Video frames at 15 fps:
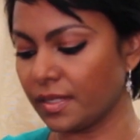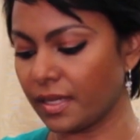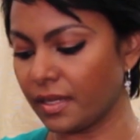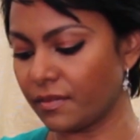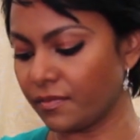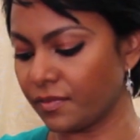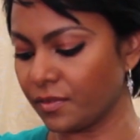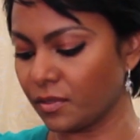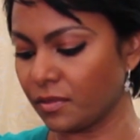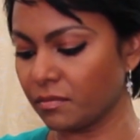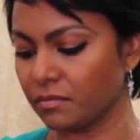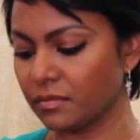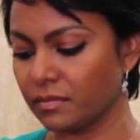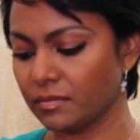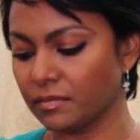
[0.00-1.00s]
that for
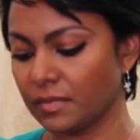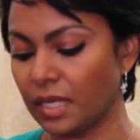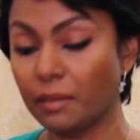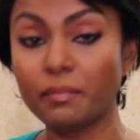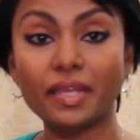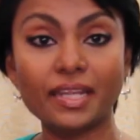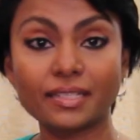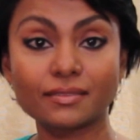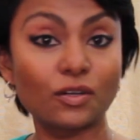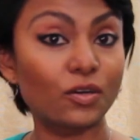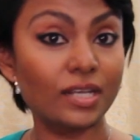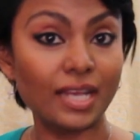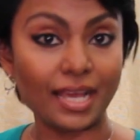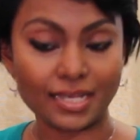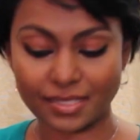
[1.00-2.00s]
a minute
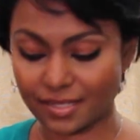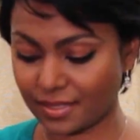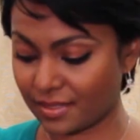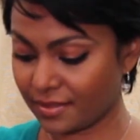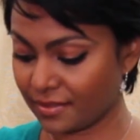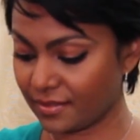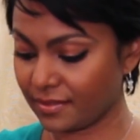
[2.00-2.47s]
or less.